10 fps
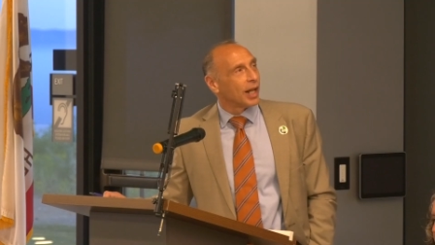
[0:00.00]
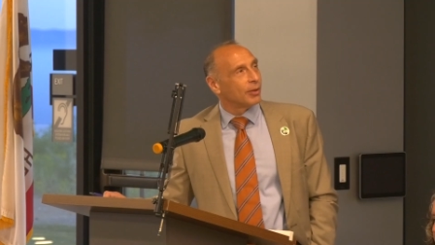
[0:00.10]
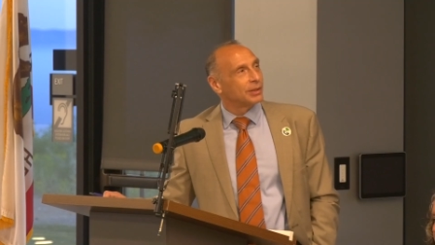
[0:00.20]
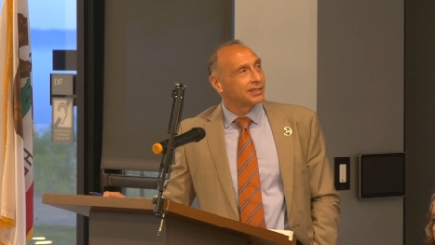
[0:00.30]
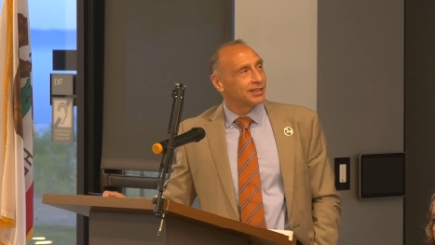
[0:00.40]
and
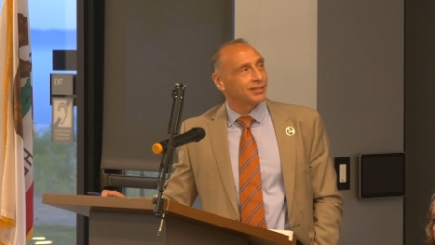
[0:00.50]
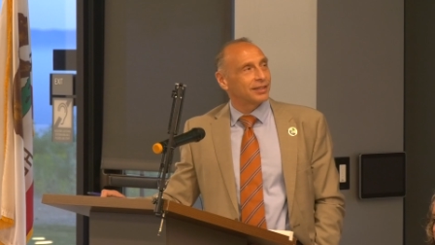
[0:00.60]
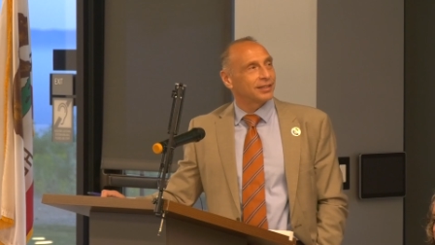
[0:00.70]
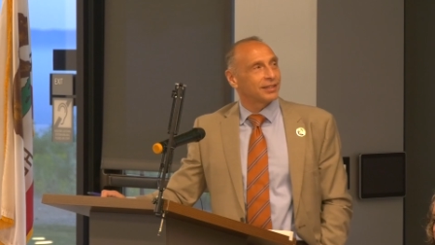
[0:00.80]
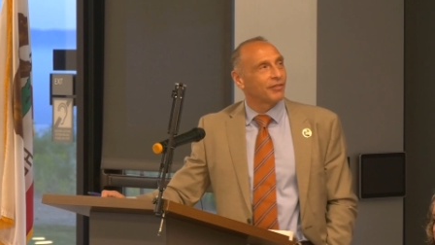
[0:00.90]
department
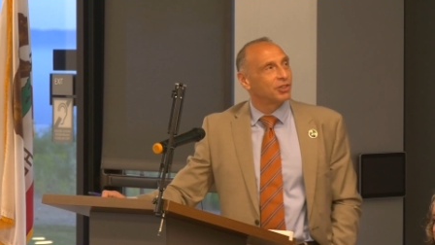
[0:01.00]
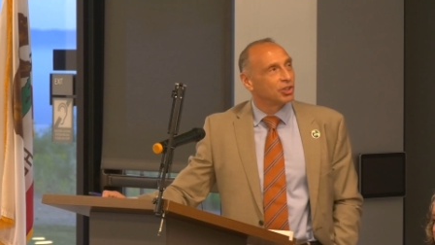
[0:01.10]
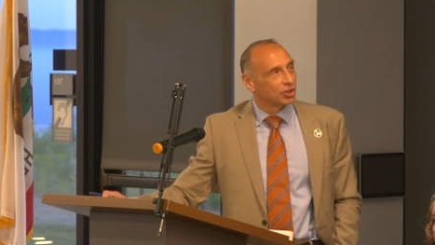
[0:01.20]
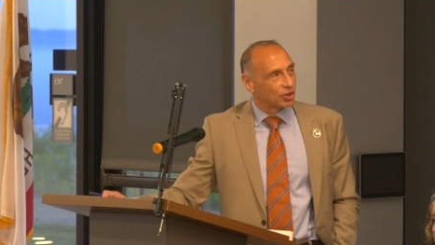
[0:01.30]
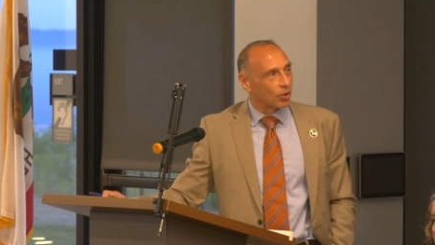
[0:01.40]
heads
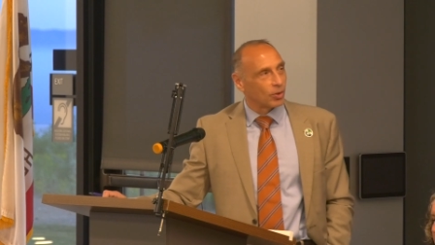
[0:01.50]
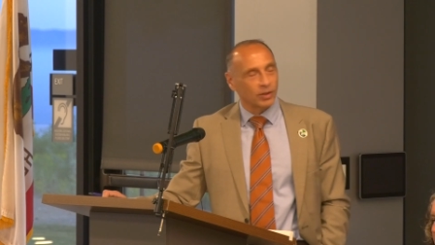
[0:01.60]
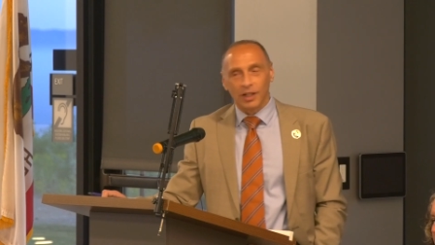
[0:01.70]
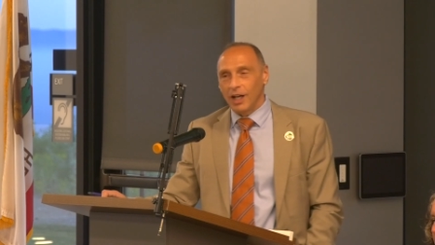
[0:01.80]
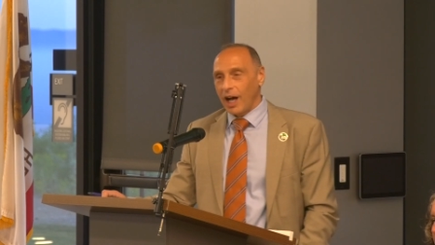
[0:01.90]

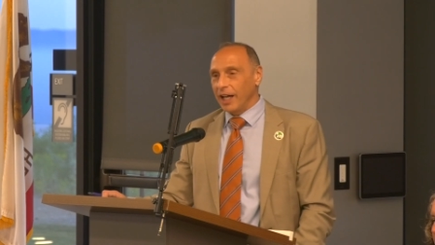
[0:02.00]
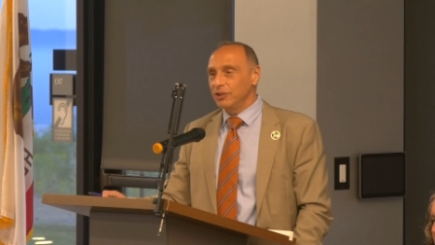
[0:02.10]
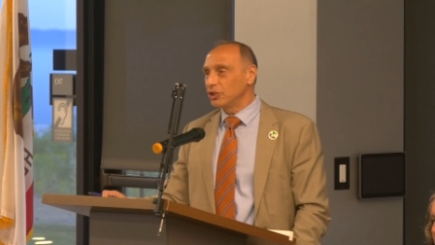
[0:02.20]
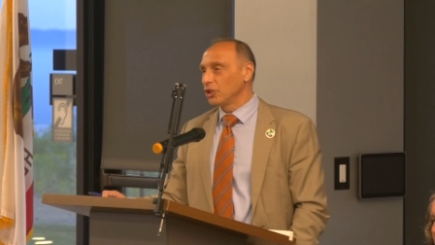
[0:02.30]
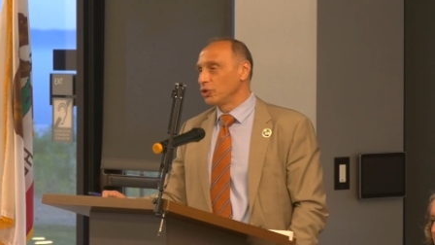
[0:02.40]
um, talking
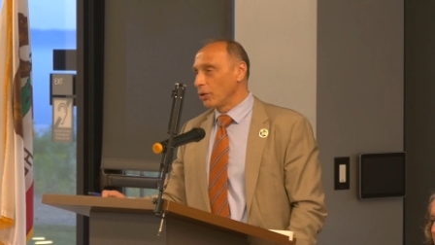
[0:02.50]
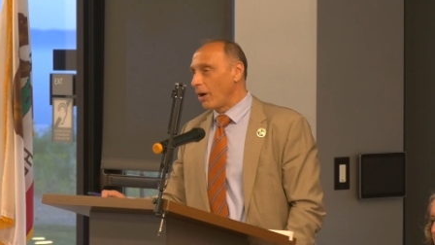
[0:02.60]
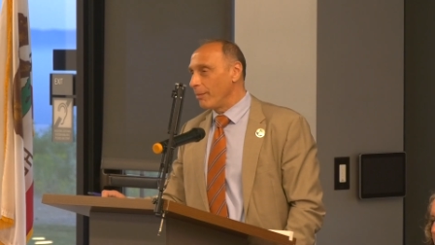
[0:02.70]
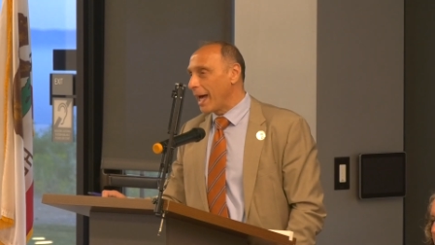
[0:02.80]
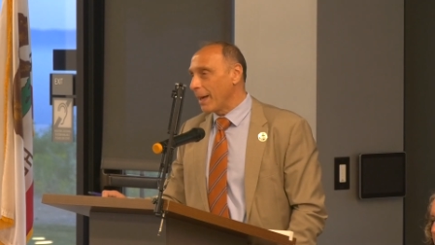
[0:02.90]
about what they
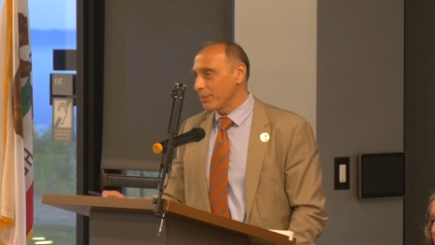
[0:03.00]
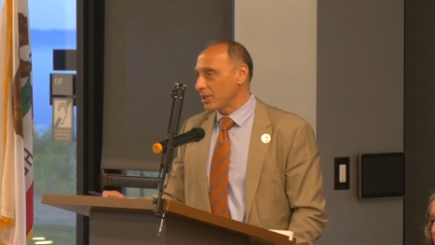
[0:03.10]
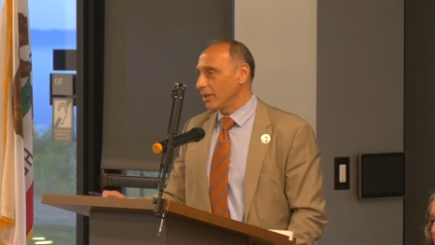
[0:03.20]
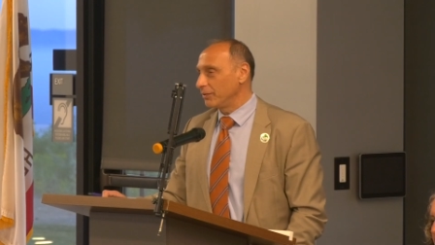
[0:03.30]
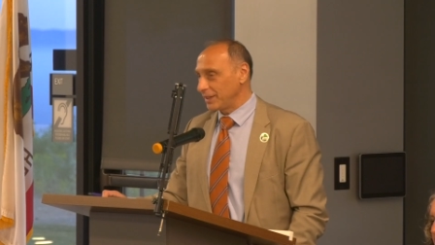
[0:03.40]
do
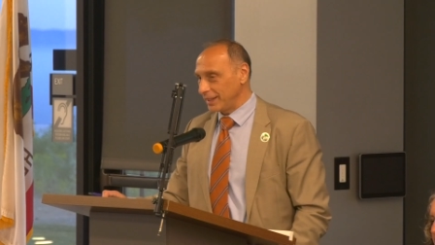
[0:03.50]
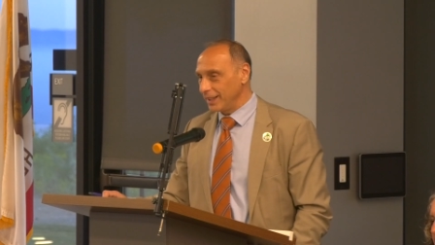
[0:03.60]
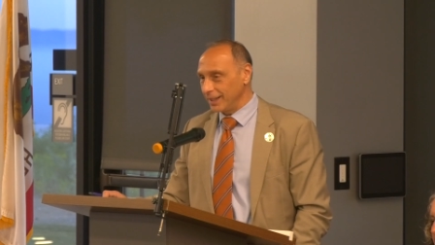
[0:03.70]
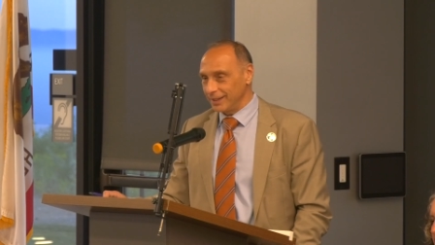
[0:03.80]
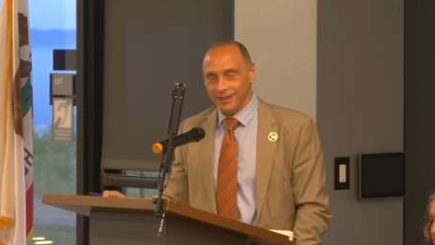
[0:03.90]
because
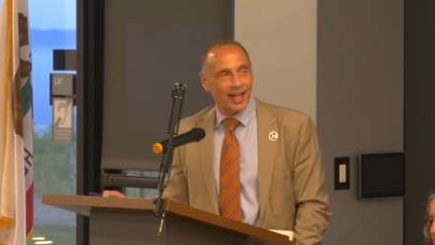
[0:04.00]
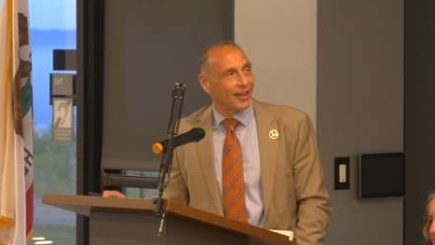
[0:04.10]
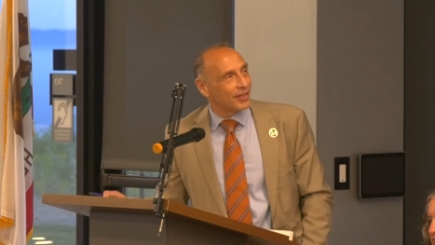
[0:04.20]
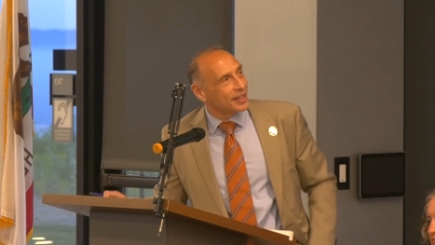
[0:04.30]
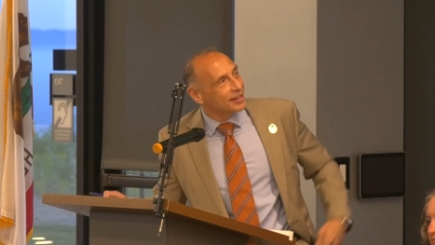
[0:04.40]
each
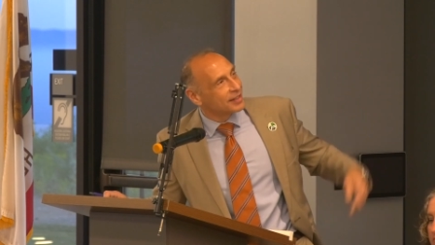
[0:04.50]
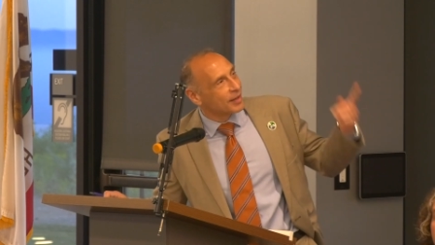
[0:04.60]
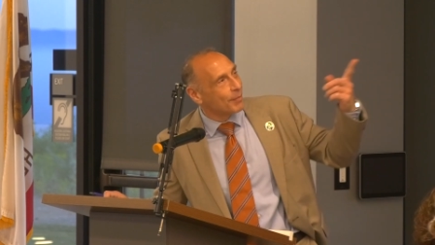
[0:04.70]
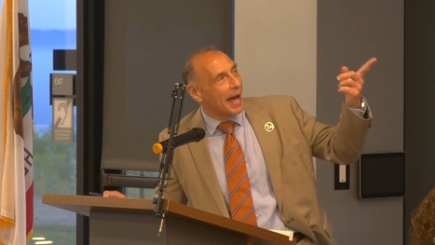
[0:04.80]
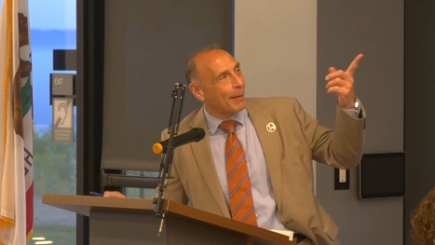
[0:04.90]
department does
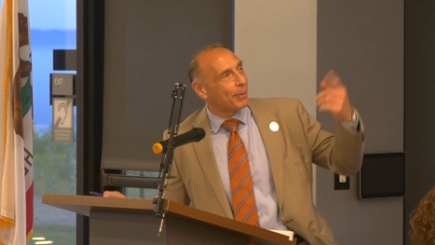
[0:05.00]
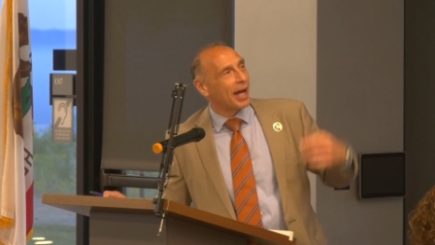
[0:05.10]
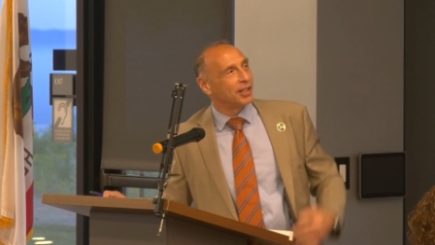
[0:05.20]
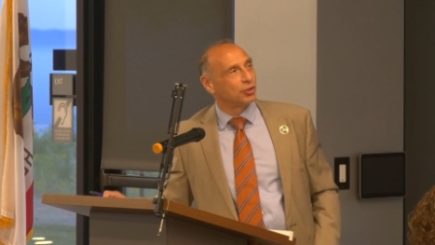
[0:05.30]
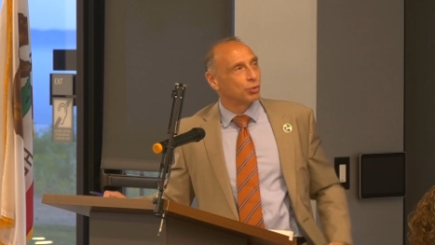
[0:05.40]
something
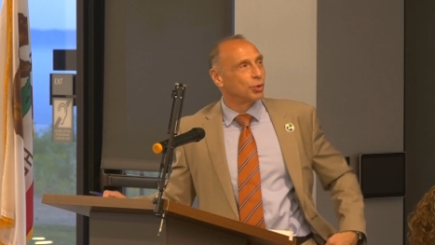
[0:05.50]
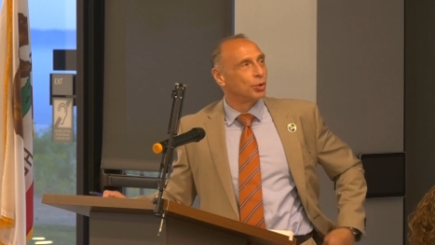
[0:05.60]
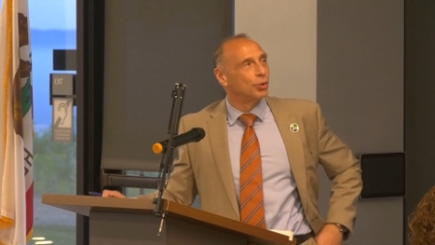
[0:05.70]
so unique, but